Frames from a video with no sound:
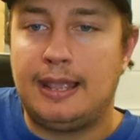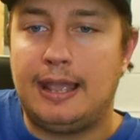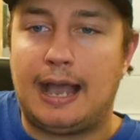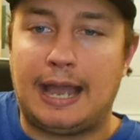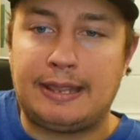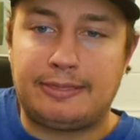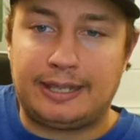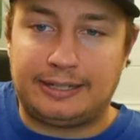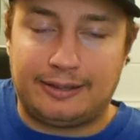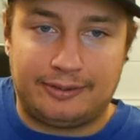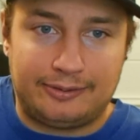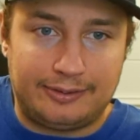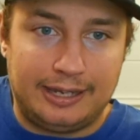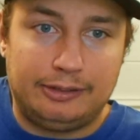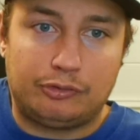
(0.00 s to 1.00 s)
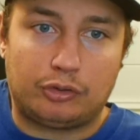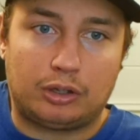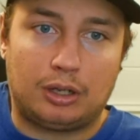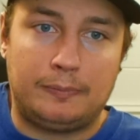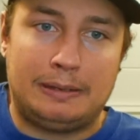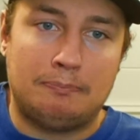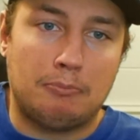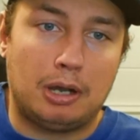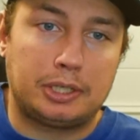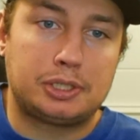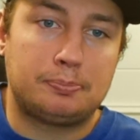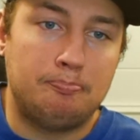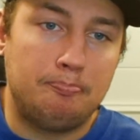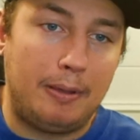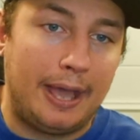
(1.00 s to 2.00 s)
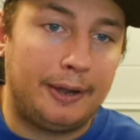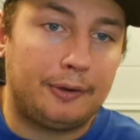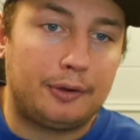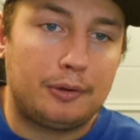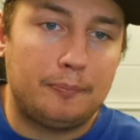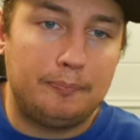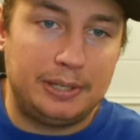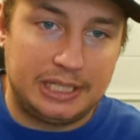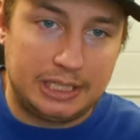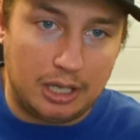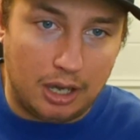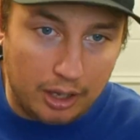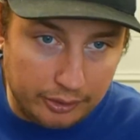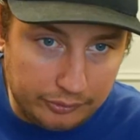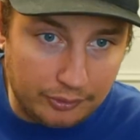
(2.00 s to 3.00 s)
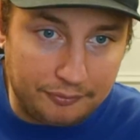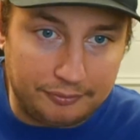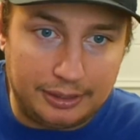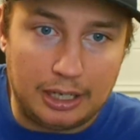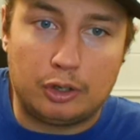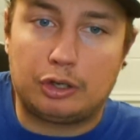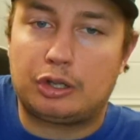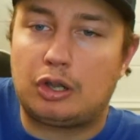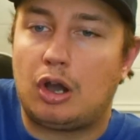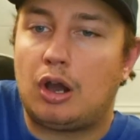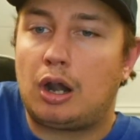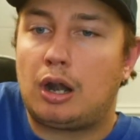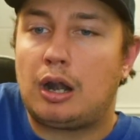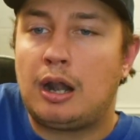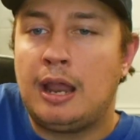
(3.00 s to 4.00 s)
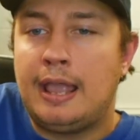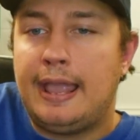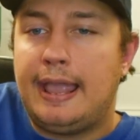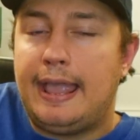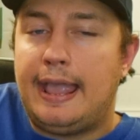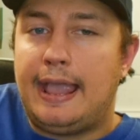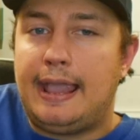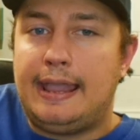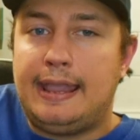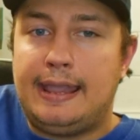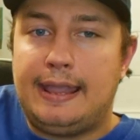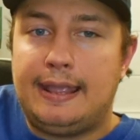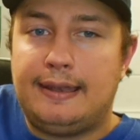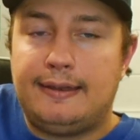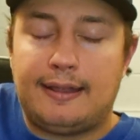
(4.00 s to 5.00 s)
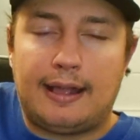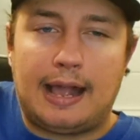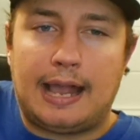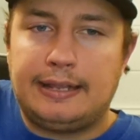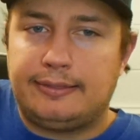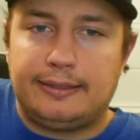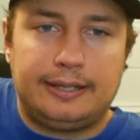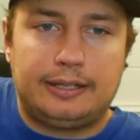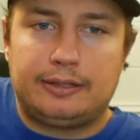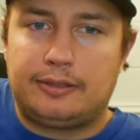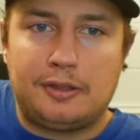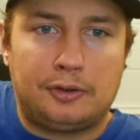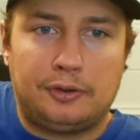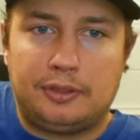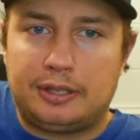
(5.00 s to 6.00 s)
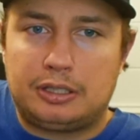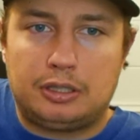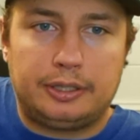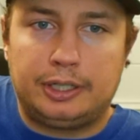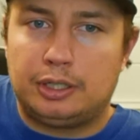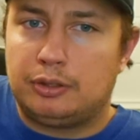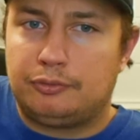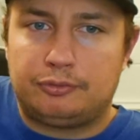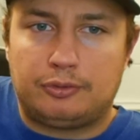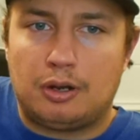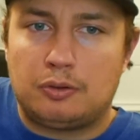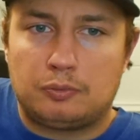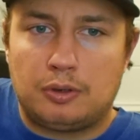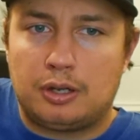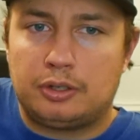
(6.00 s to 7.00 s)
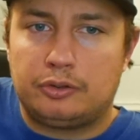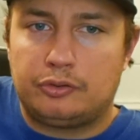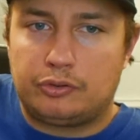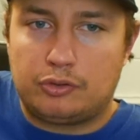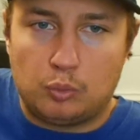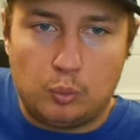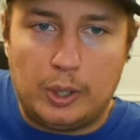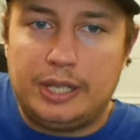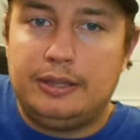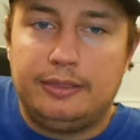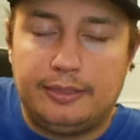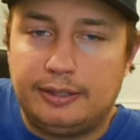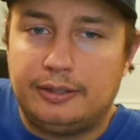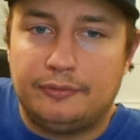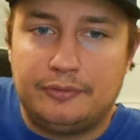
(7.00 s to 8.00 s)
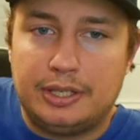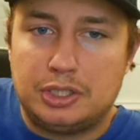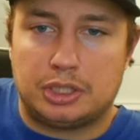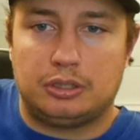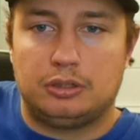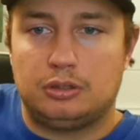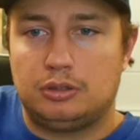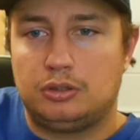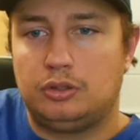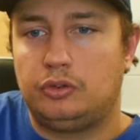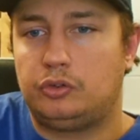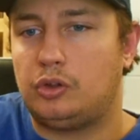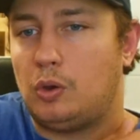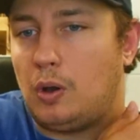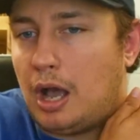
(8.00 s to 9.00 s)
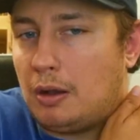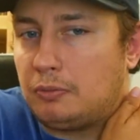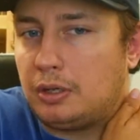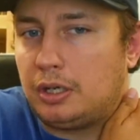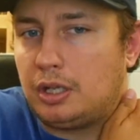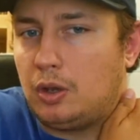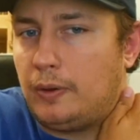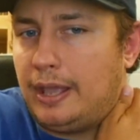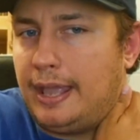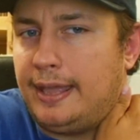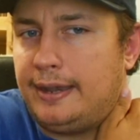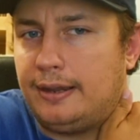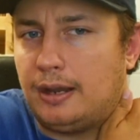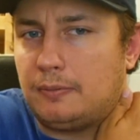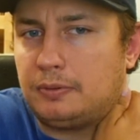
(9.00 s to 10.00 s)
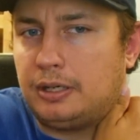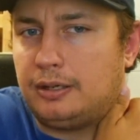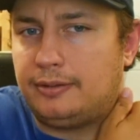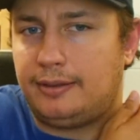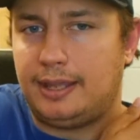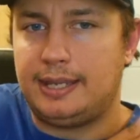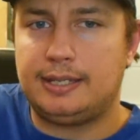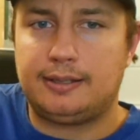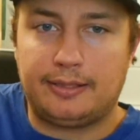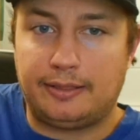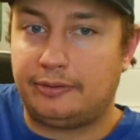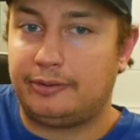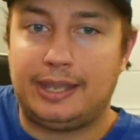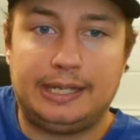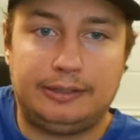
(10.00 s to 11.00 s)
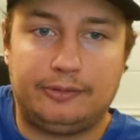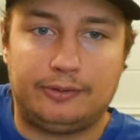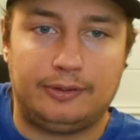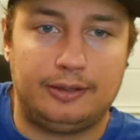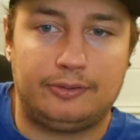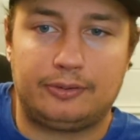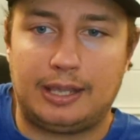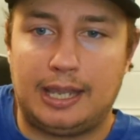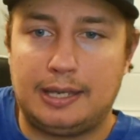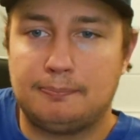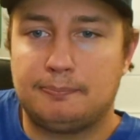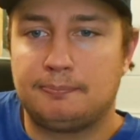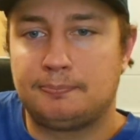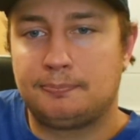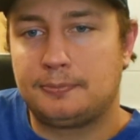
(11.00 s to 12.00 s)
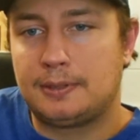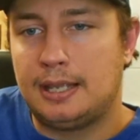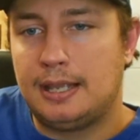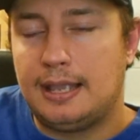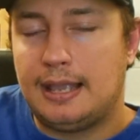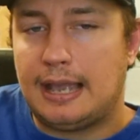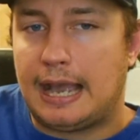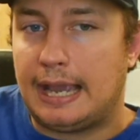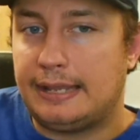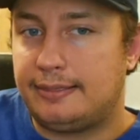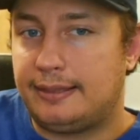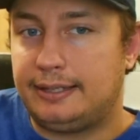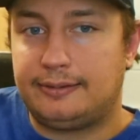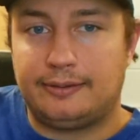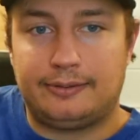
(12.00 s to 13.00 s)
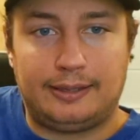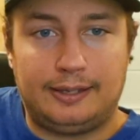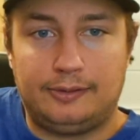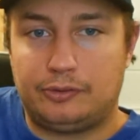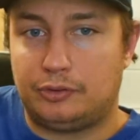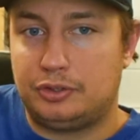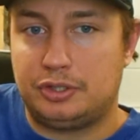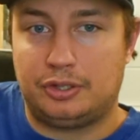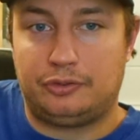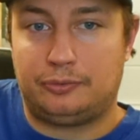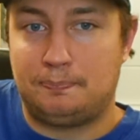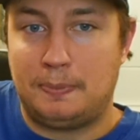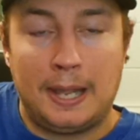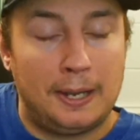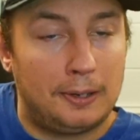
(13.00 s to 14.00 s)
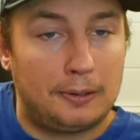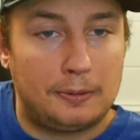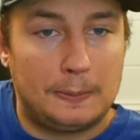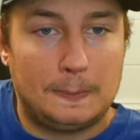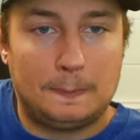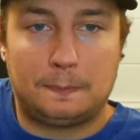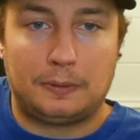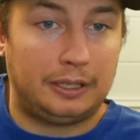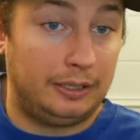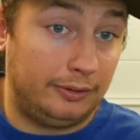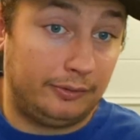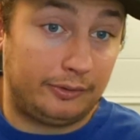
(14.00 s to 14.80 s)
I think the Saints are going to be much better because of Derek Carr. And I think they're the clear front runners to win the division. So I'm going to go ahead and I'm going to take the Saints in this game. I think the Saints are just better, plain and